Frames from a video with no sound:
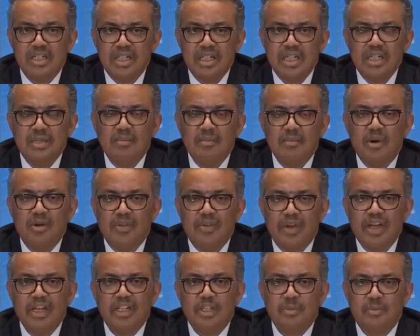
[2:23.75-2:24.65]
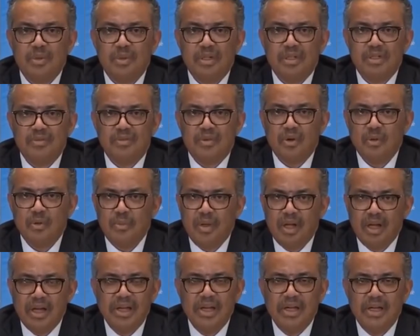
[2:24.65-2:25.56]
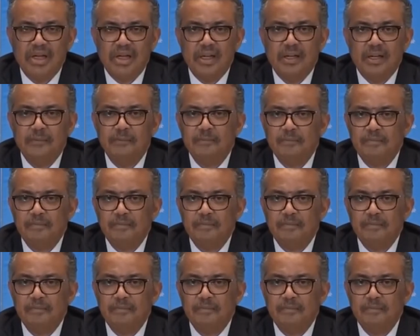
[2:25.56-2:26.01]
team of experts from Canada,